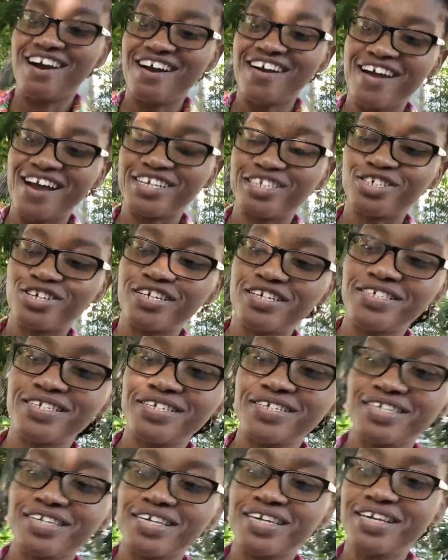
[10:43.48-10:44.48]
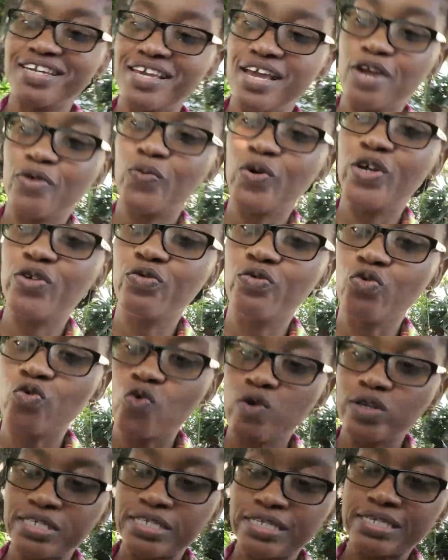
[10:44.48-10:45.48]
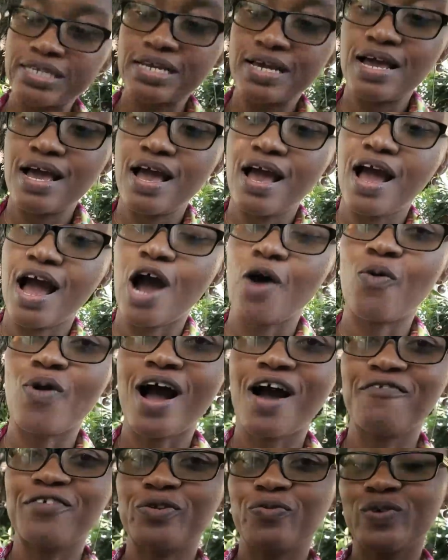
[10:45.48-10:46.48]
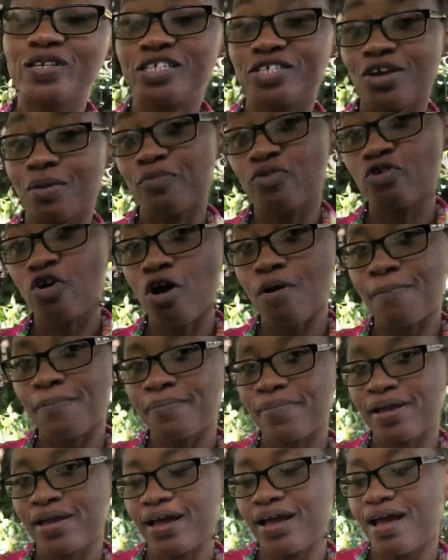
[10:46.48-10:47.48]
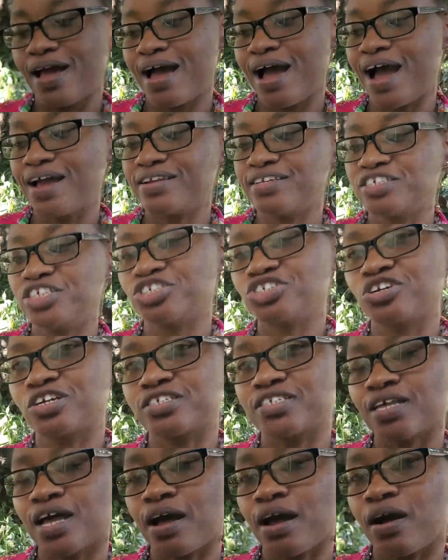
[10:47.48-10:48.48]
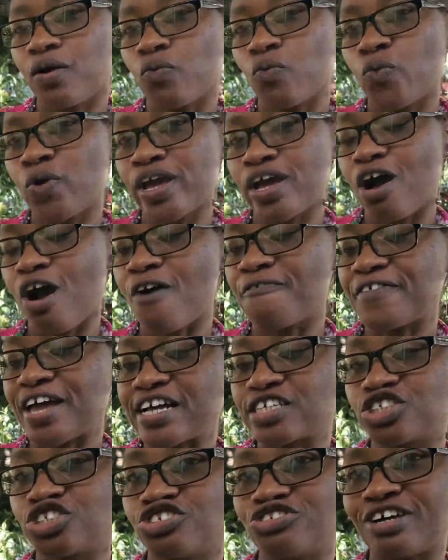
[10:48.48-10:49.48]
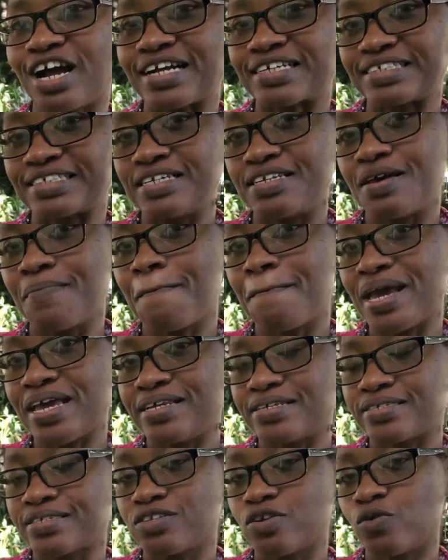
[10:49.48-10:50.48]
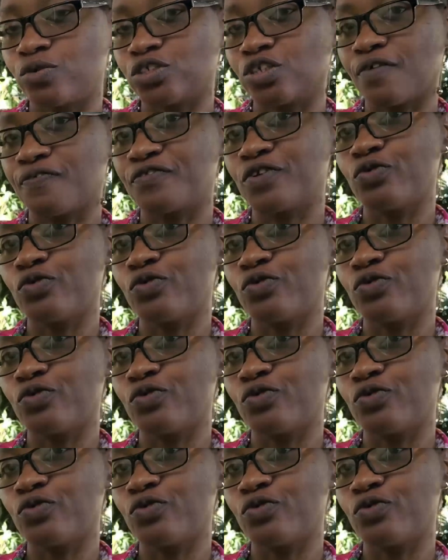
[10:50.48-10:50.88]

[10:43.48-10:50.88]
All right, so this is a Guinea hen with root, and we'll have it with some rum, and this is just a way of extracting the medicine out of